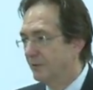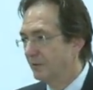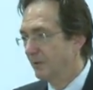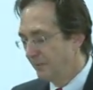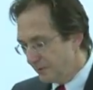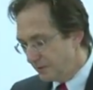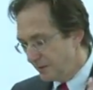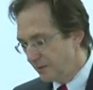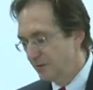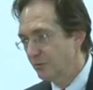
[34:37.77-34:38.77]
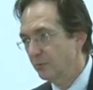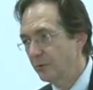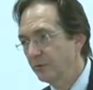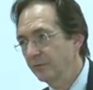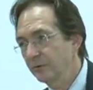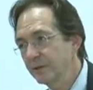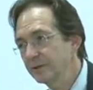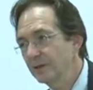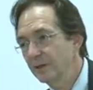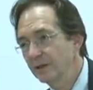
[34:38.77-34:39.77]
So I mean, she isn't
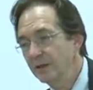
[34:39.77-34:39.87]
superfluous and,